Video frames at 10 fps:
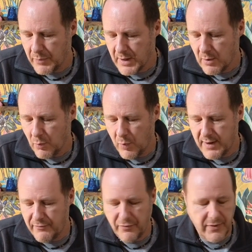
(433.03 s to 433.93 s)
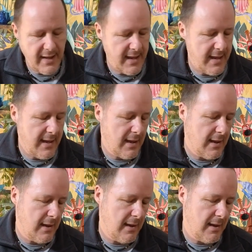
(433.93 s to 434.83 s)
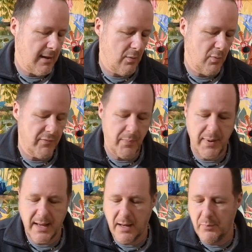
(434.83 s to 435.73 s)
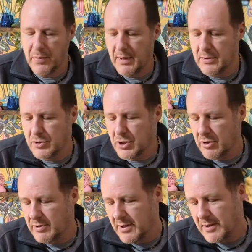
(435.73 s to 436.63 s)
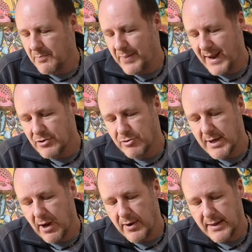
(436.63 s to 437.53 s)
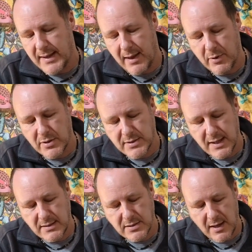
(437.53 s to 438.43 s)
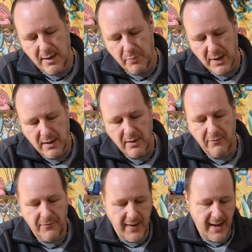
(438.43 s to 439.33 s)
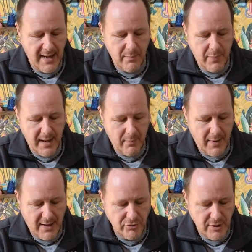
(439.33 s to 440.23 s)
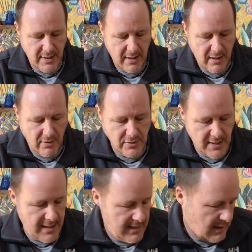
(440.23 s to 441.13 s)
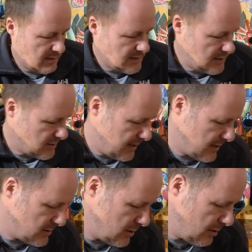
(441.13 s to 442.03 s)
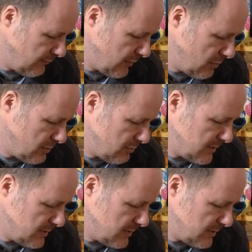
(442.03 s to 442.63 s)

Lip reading: With the pickup and the tuner and the battery going in there, because it's a fairly big battery that goes in there. I think it's 9 volt. Oh,